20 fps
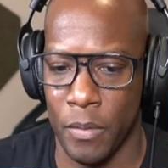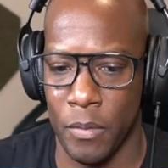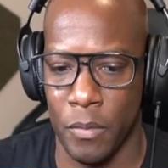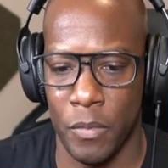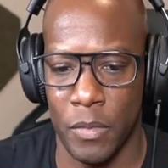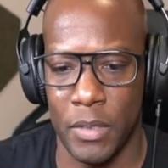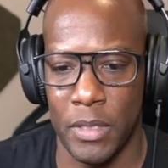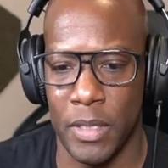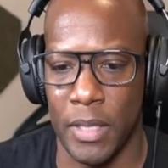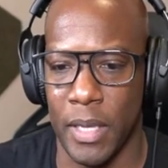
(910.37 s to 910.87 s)

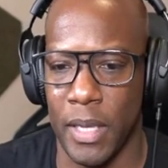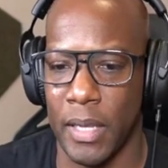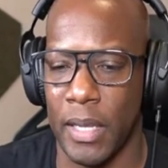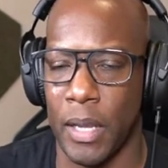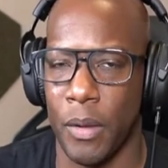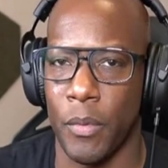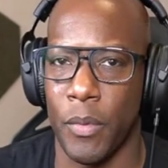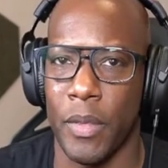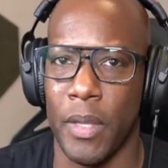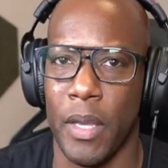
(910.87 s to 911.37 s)
Once again,
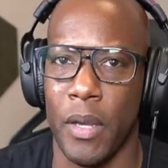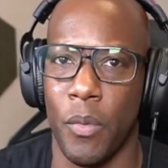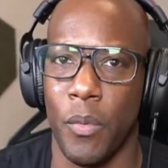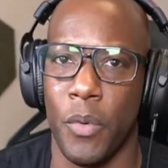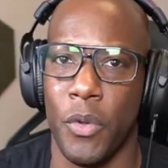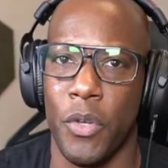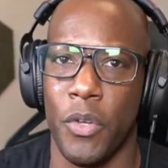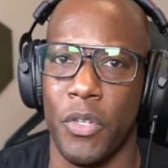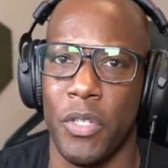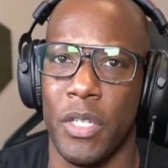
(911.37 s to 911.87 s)
like
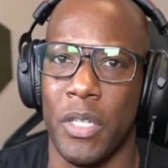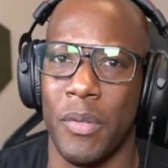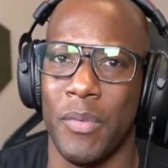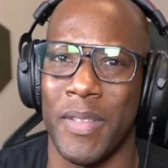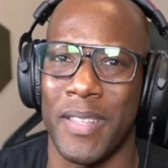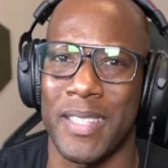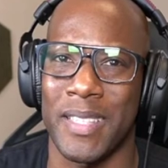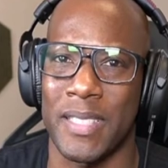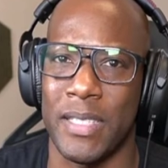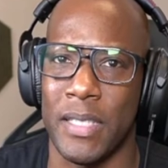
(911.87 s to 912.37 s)
when you're dealing with
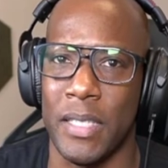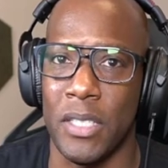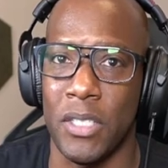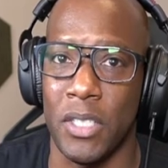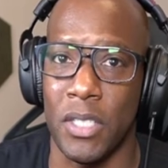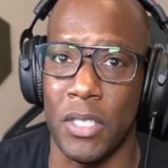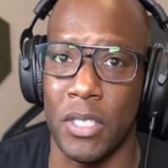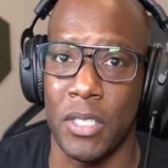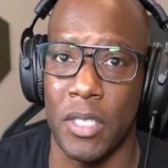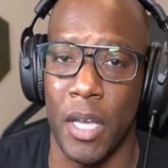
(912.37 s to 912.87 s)
like the
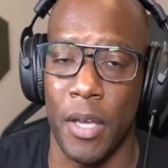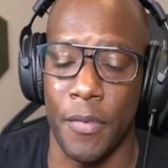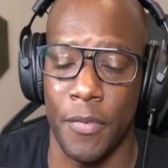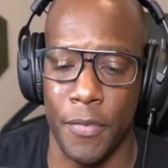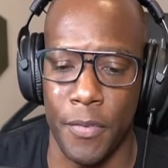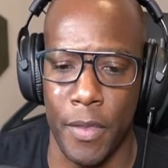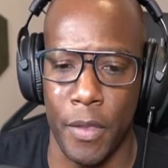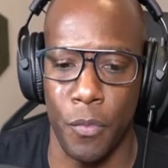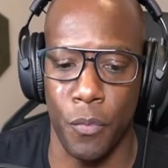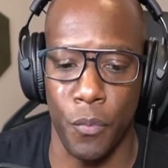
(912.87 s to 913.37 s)
CG stuff,
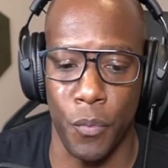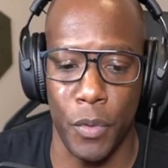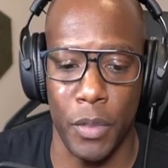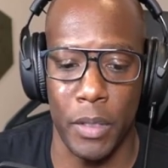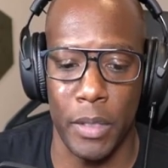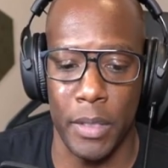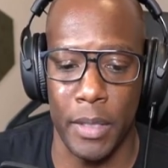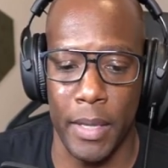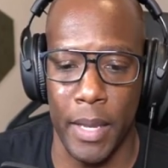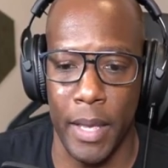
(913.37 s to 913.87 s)
they
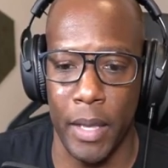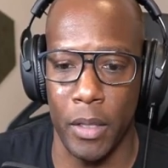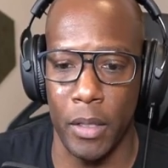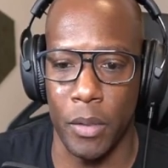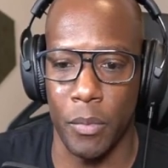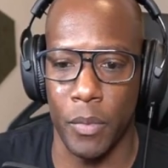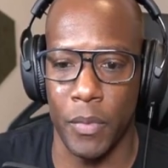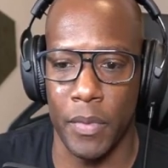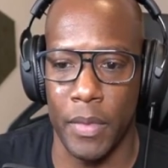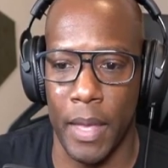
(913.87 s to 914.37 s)
really nail
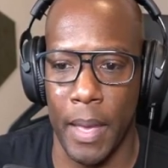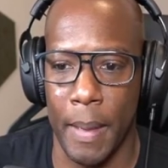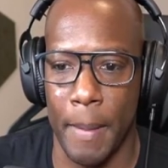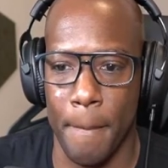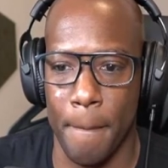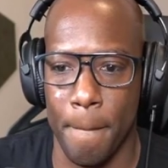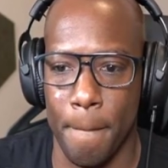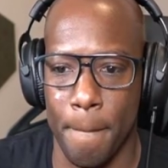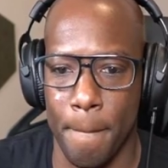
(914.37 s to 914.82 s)
it with that.